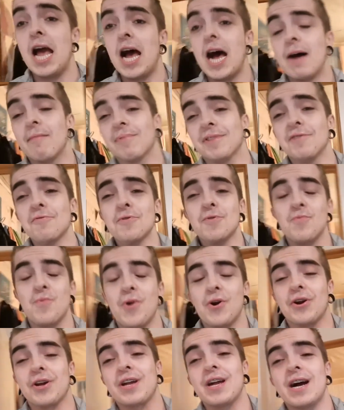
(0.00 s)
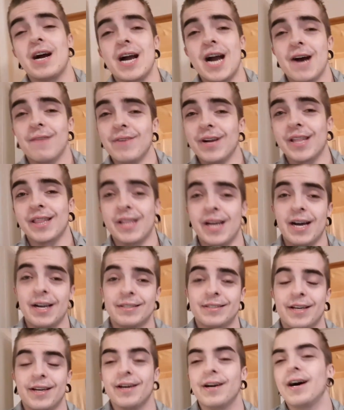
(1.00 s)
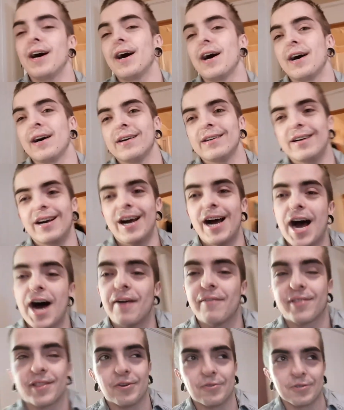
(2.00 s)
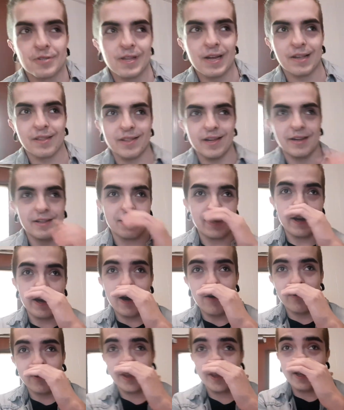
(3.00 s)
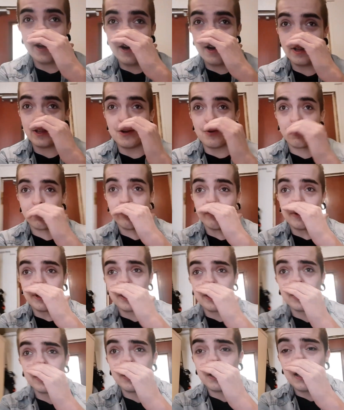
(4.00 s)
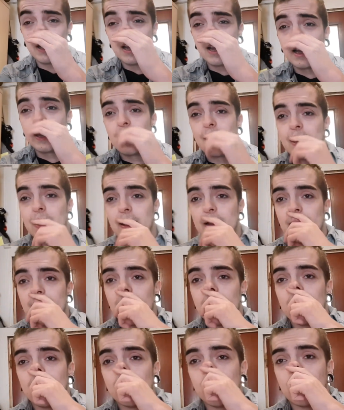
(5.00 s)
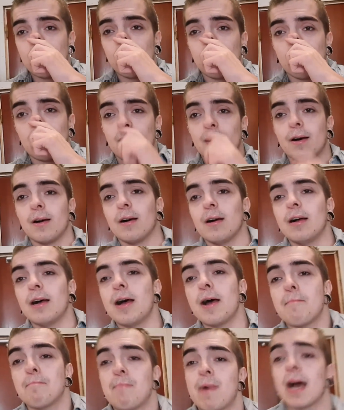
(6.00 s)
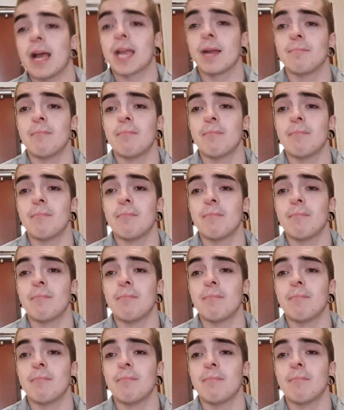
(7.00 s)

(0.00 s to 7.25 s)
I'm so quirky. I have anxiety. I have social anxiety. I was diagnosed with it uh, back in